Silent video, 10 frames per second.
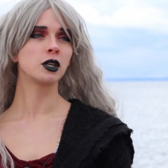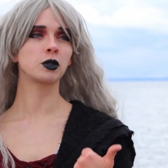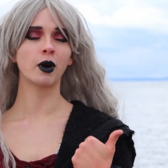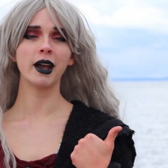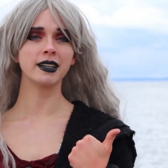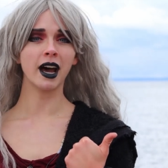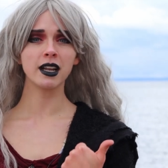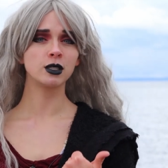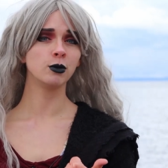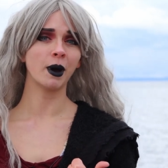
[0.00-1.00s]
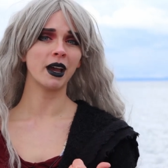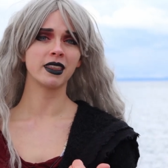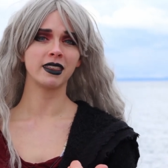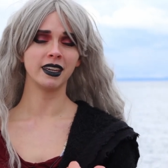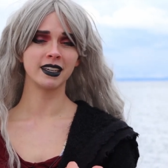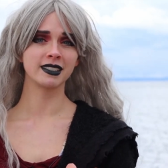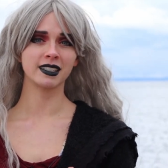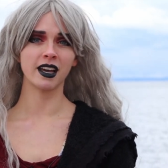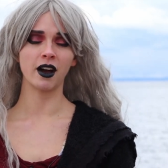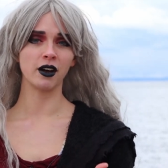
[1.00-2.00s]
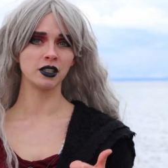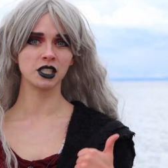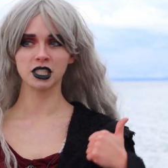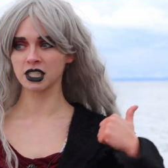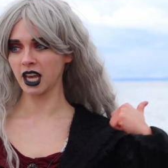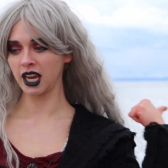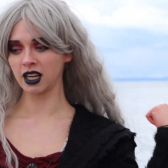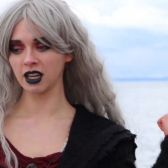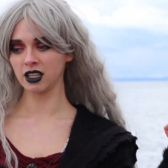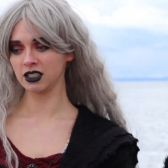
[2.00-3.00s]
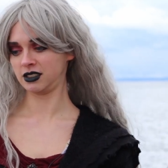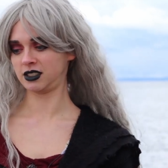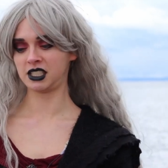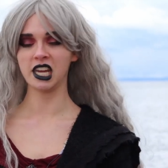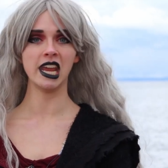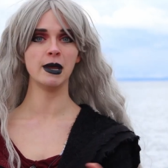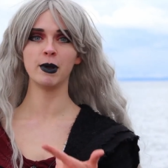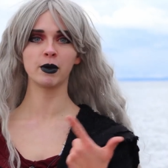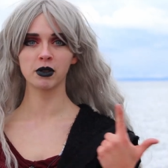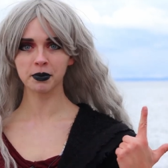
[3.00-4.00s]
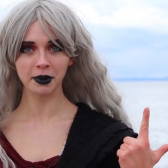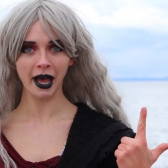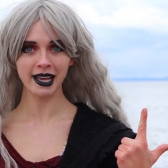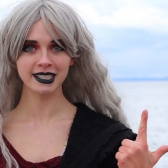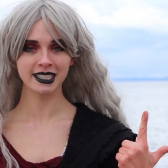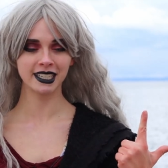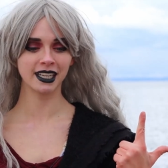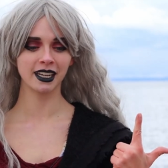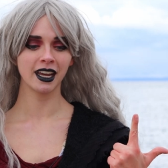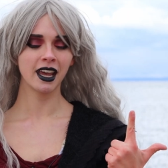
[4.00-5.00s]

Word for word: Try not to buy things that are just like Teeming with plastic,